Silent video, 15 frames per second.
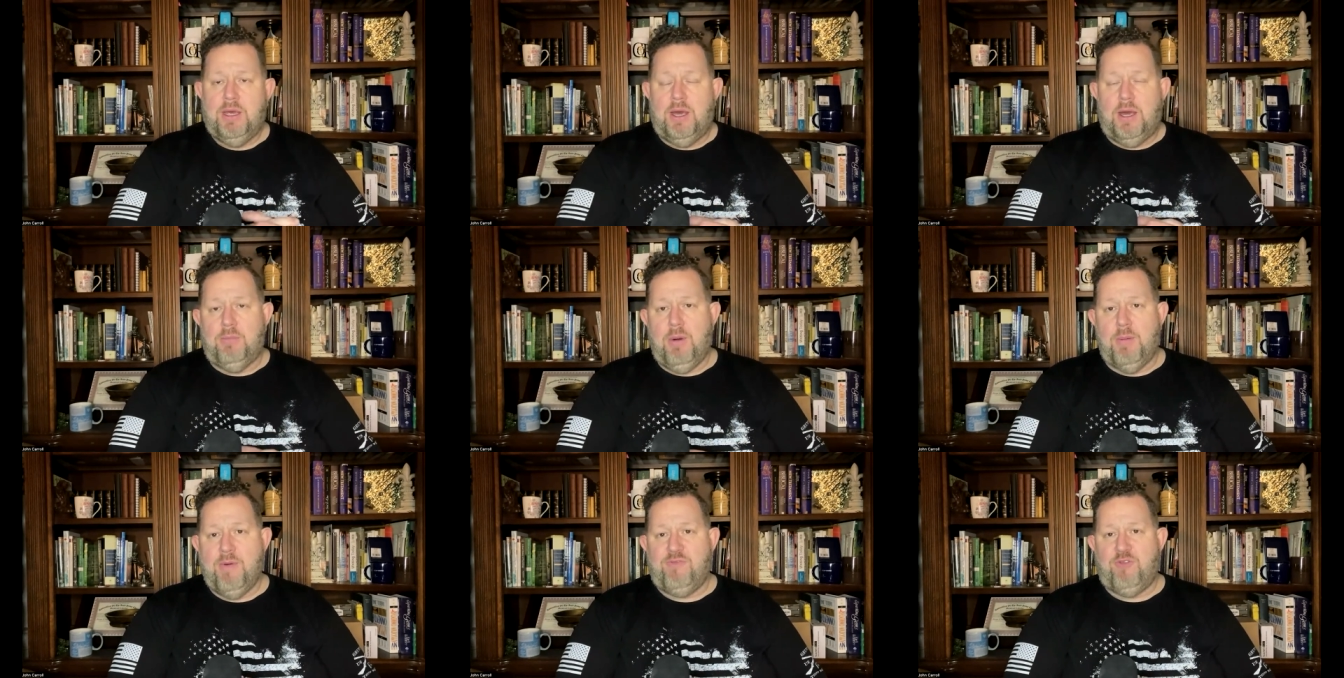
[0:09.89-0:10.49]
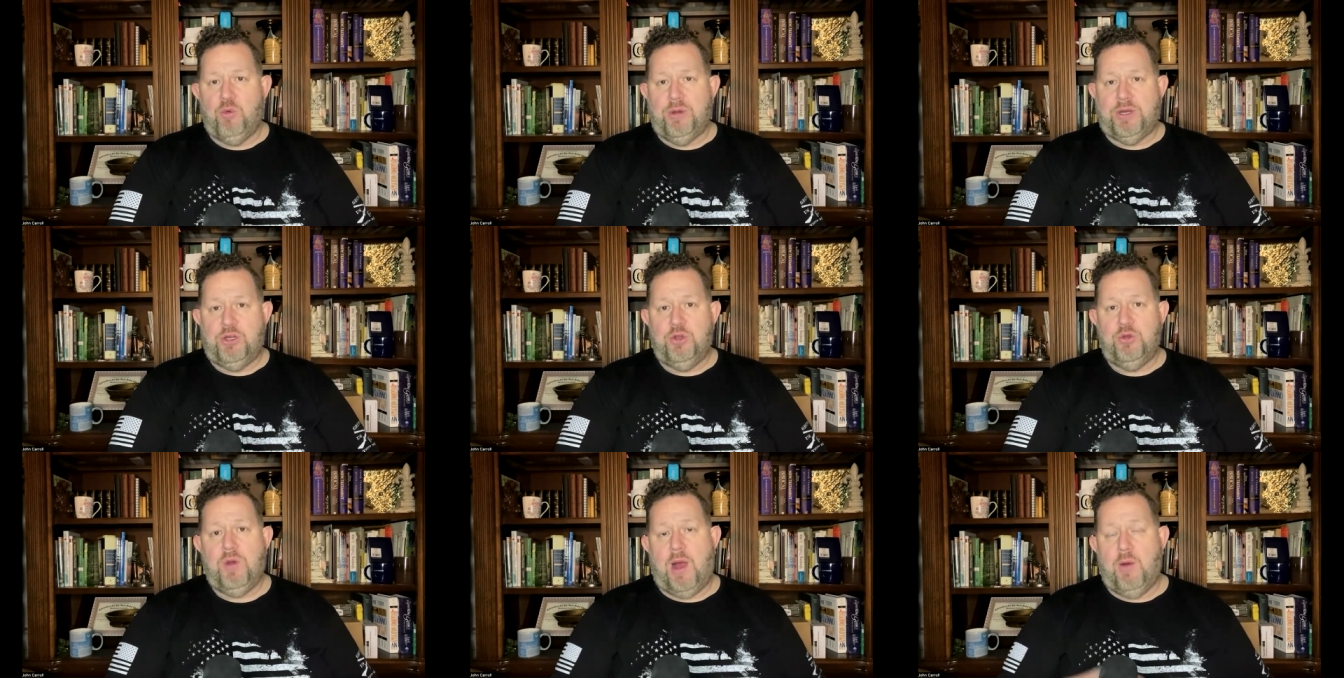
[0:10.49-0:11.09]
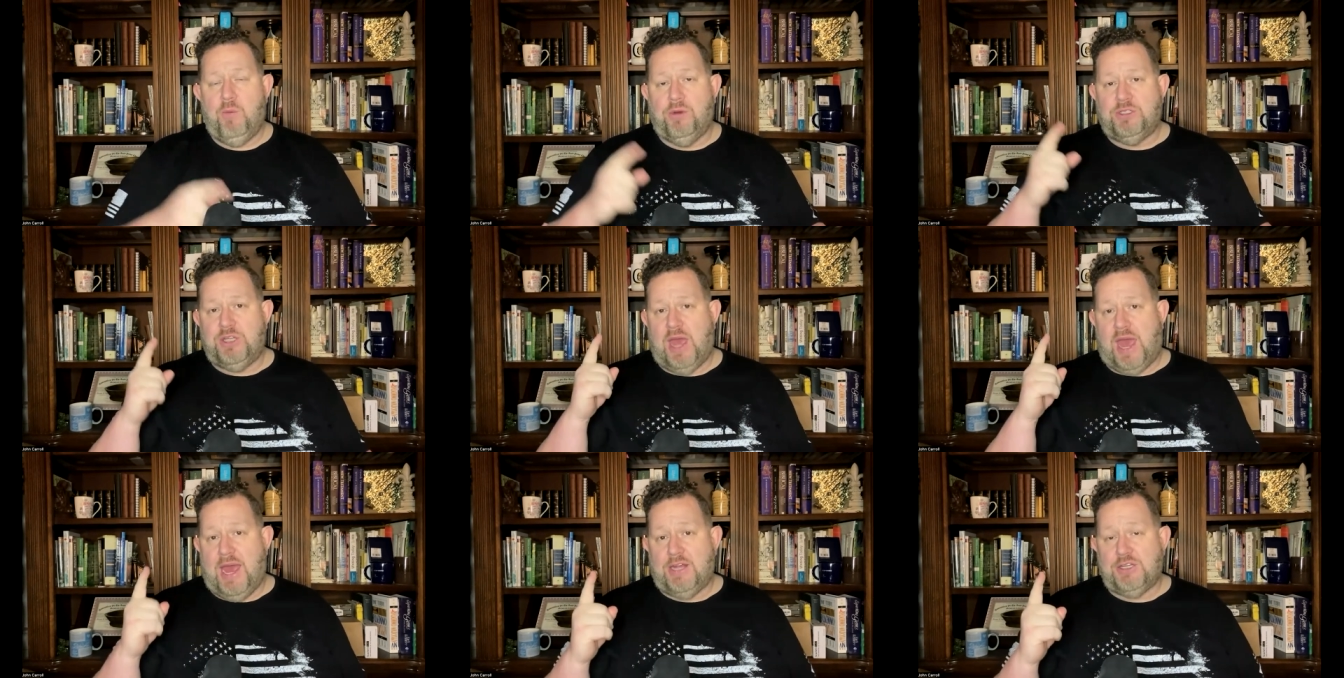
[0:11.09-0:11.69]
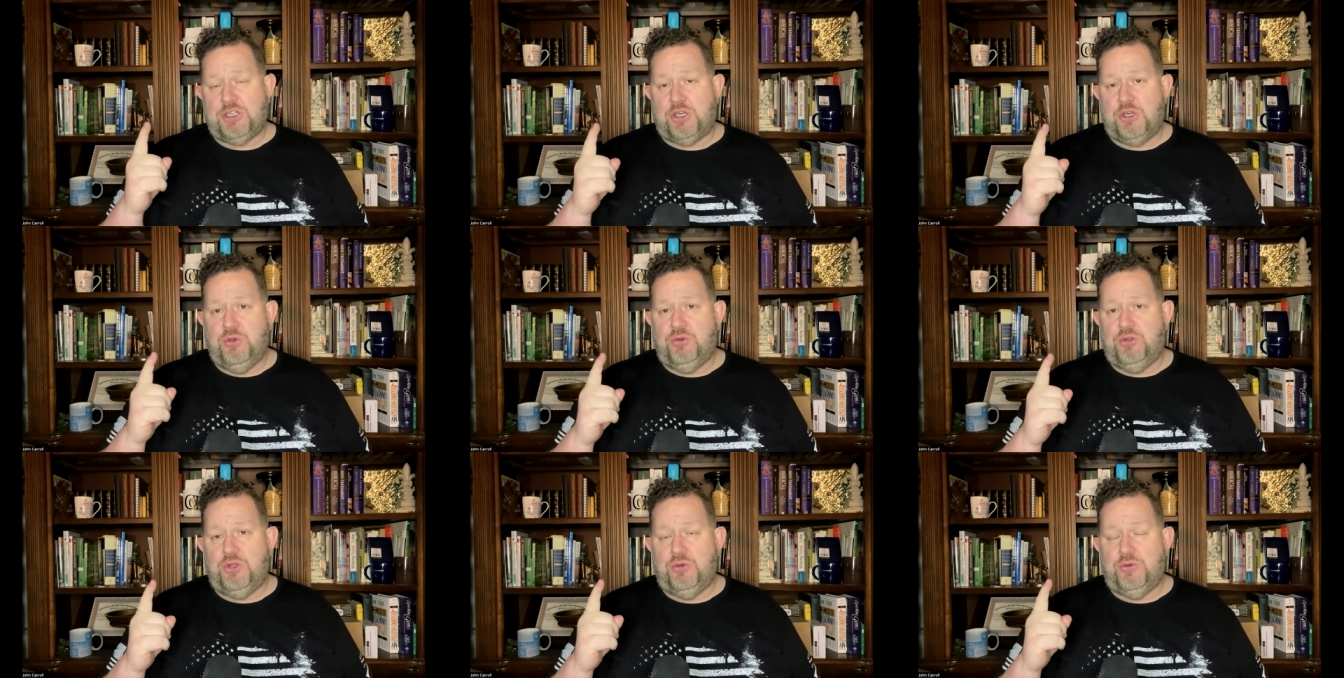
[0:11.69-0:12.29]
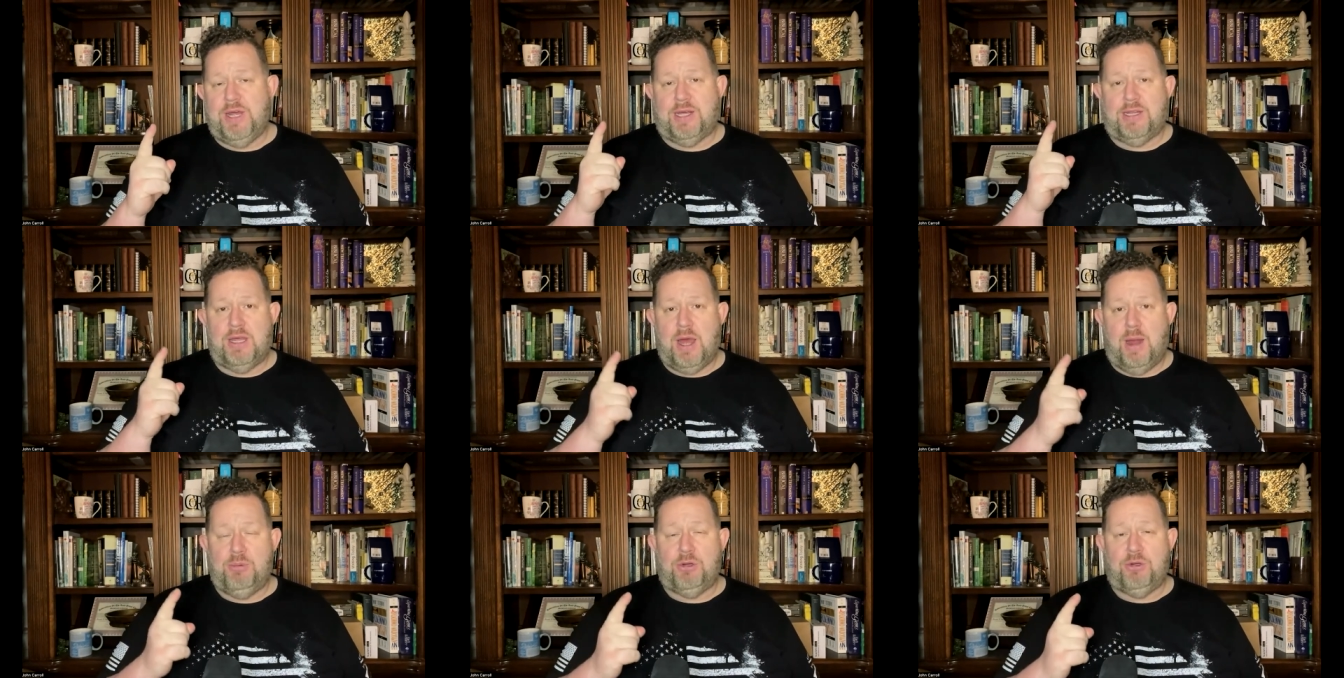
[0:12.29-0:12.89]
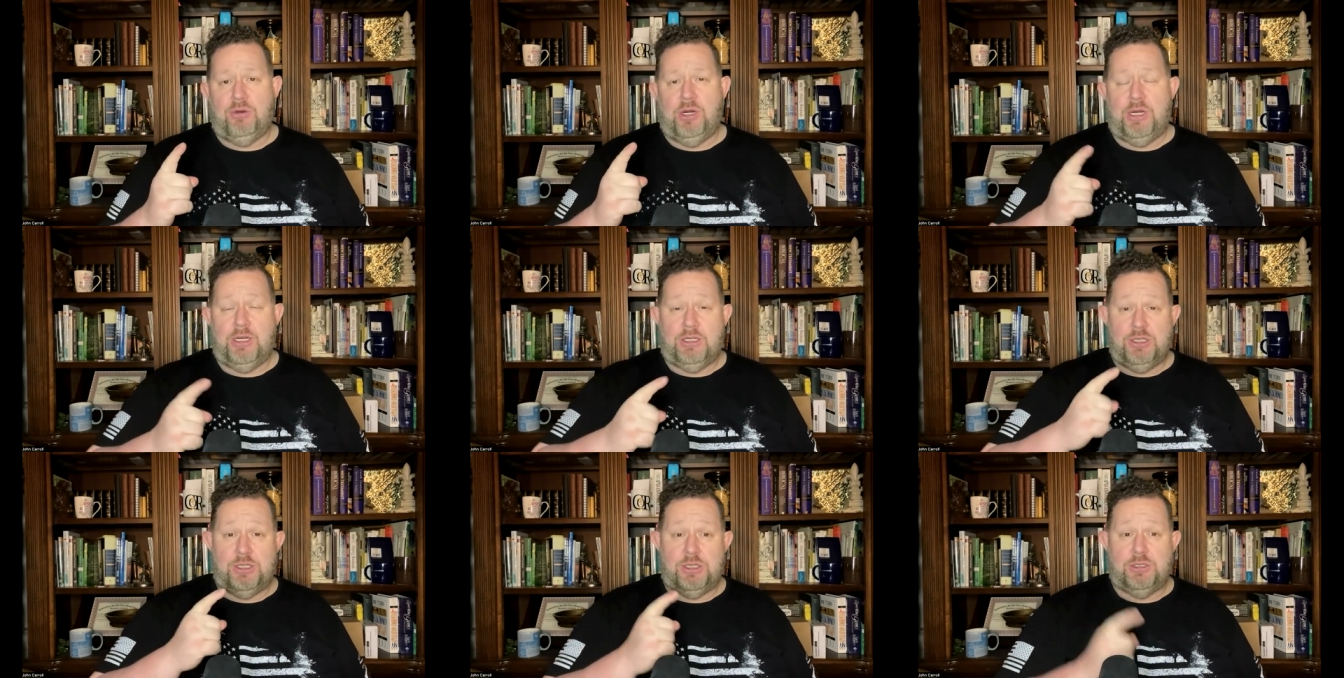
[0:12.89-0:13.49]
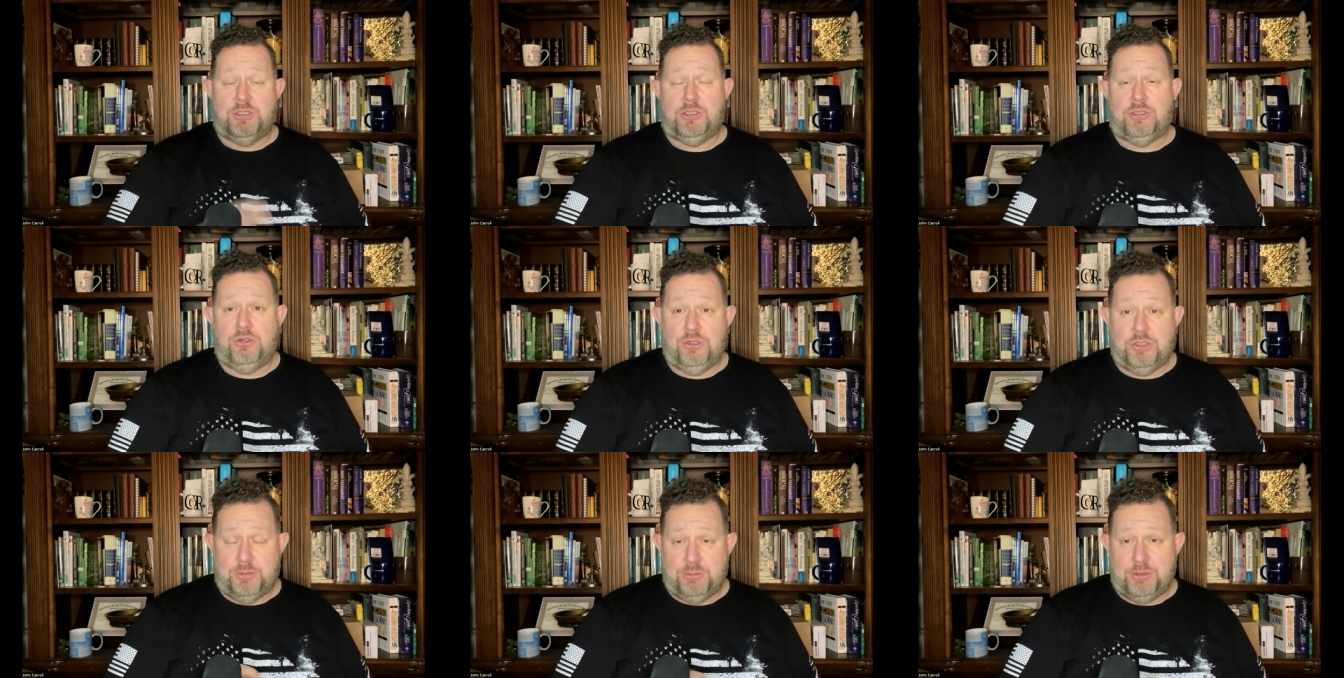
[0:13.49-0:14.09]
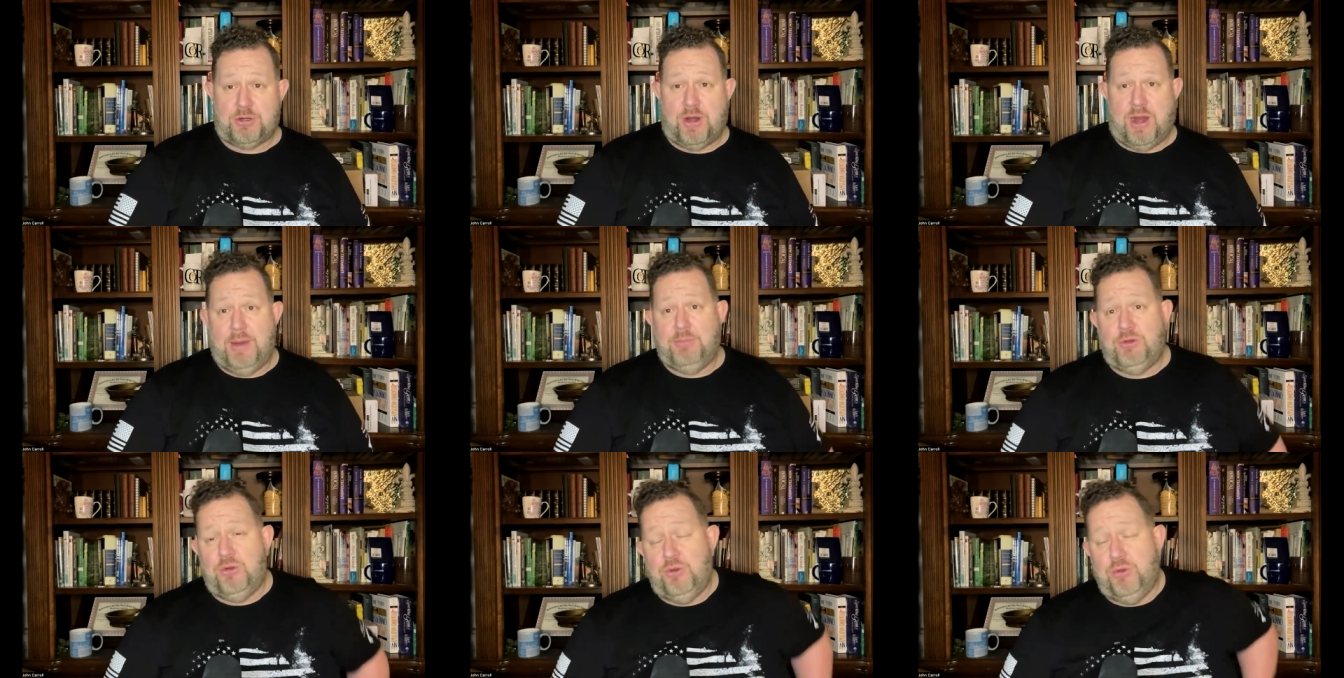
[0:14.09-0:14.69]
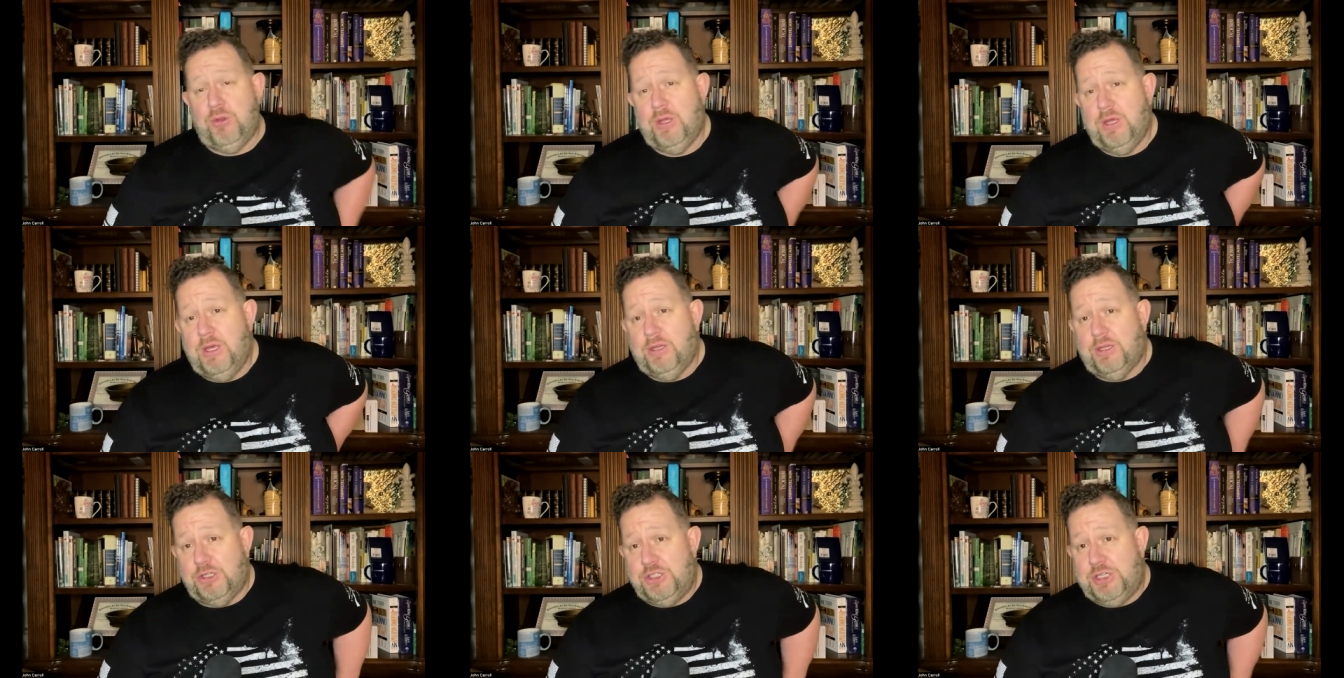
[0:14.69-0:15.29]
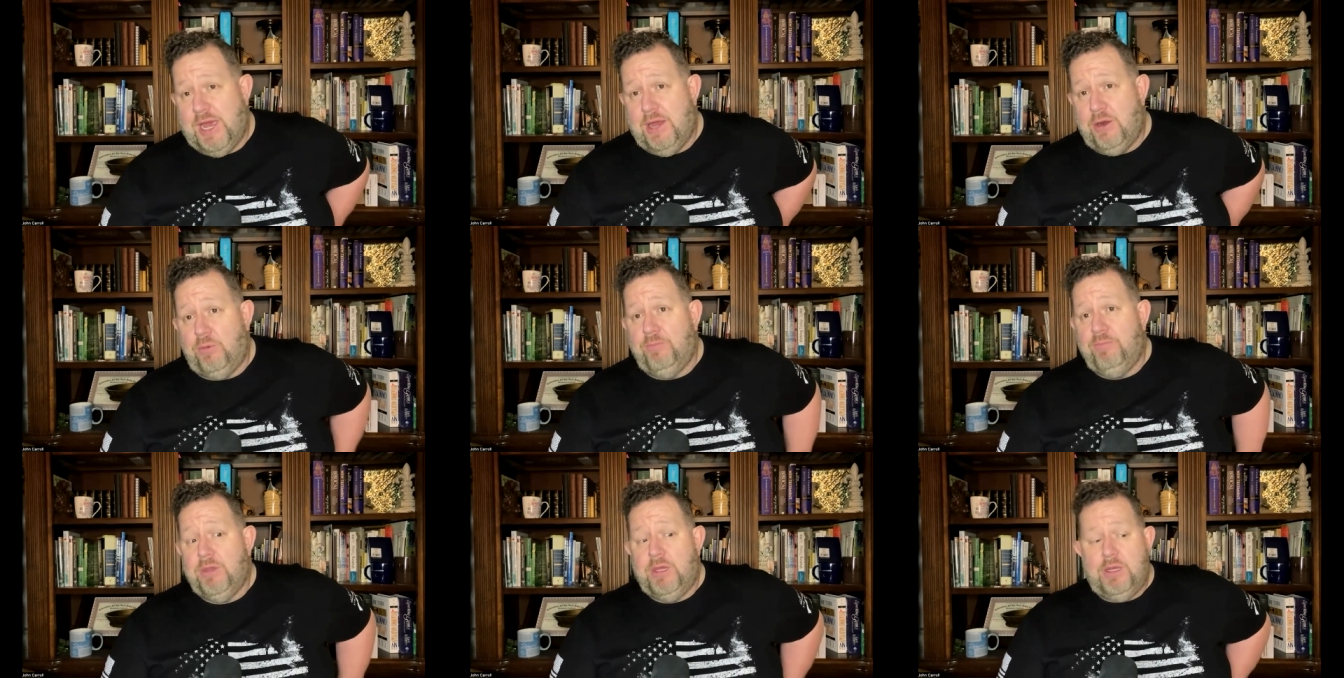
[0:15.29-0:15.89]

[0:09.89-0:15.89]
Uh, but before we do, I want to ask you to take the opportunity to, to, to subscribe to the channel.